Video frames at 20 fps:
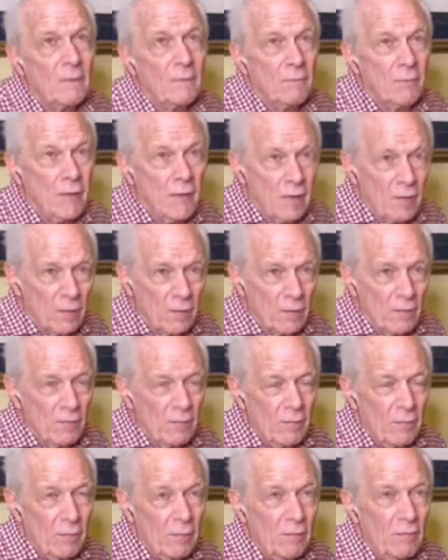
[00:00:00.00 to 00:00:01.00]
We are
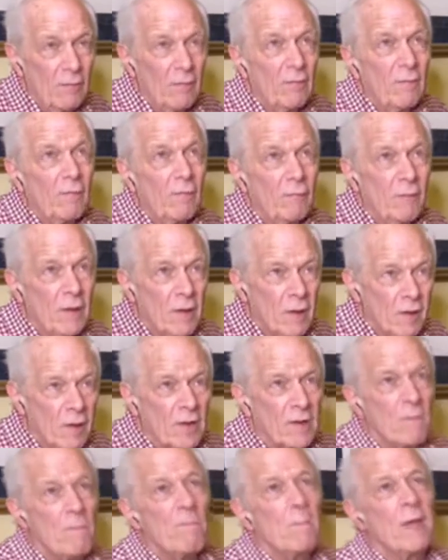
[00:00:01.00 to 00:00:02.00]

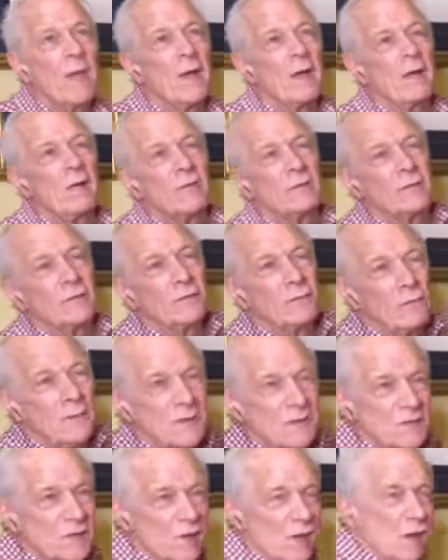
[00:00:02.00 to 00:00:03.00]
compelled to be